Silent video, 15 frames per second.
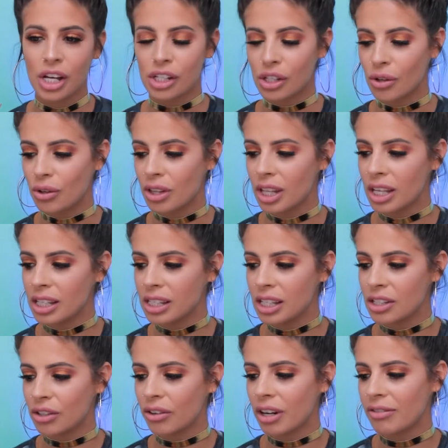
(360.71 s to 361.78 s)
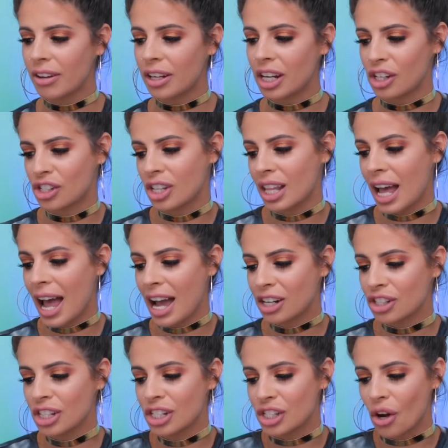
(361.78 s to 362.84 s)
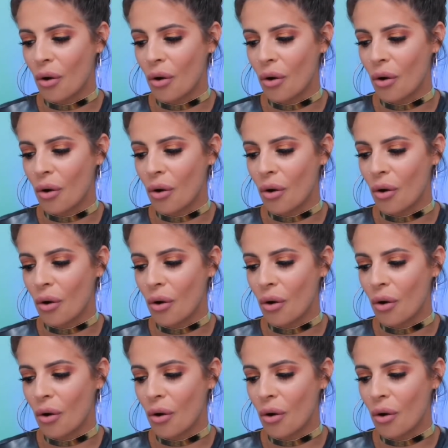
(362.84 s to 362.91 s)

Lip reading: So this is a great foundation that I actually